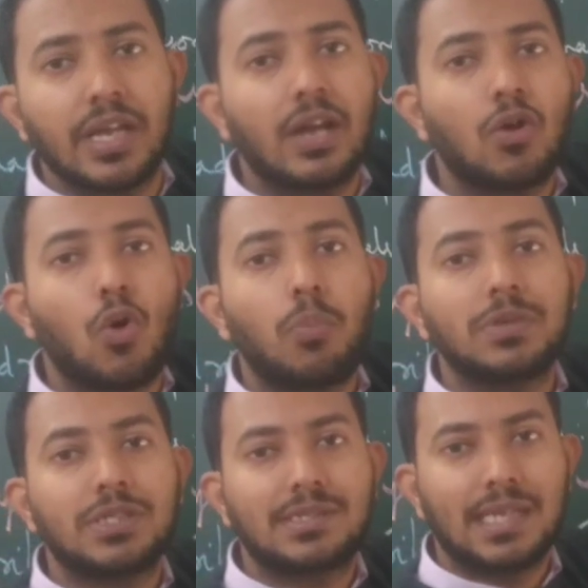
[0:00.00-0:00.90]
are
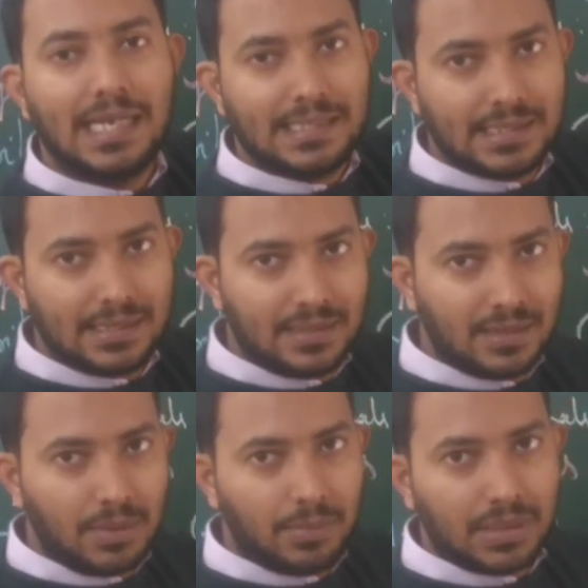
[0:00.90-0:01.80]
opposite sides.
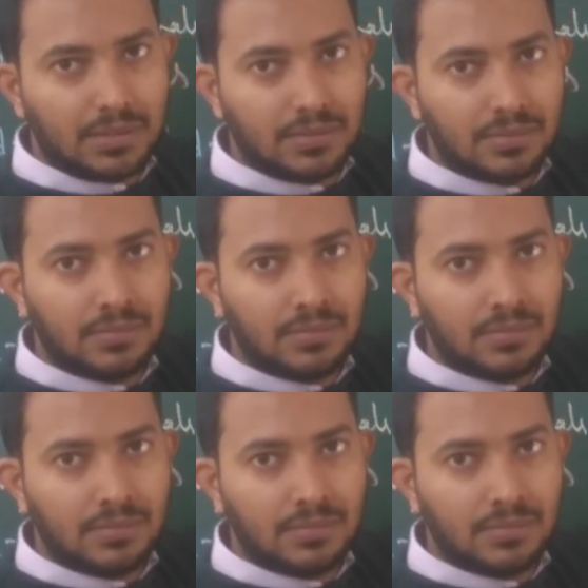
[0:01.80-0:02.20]
Remember.